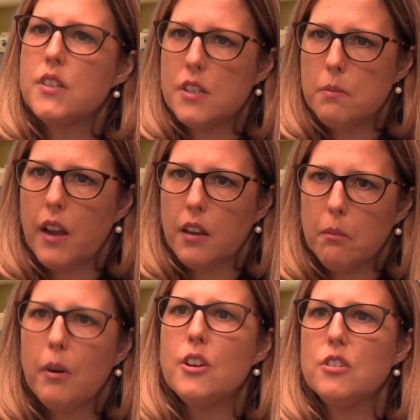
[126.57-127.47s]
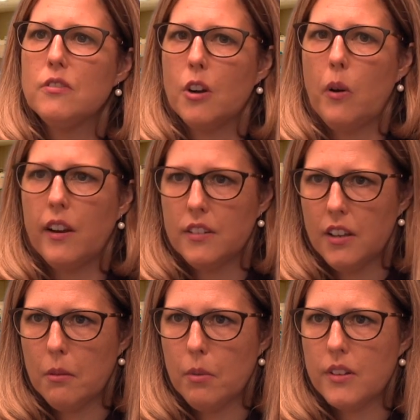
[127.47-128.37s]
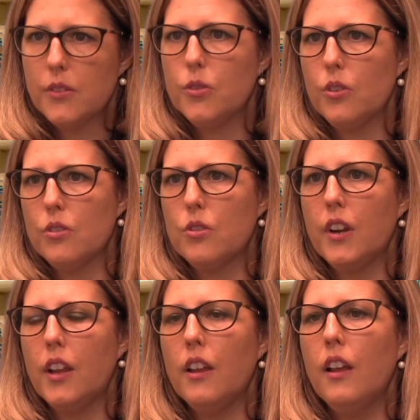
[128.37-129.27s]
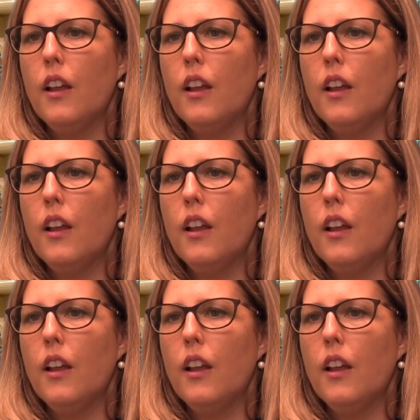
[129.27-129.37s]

C-spine compression requiring decompressive surgery.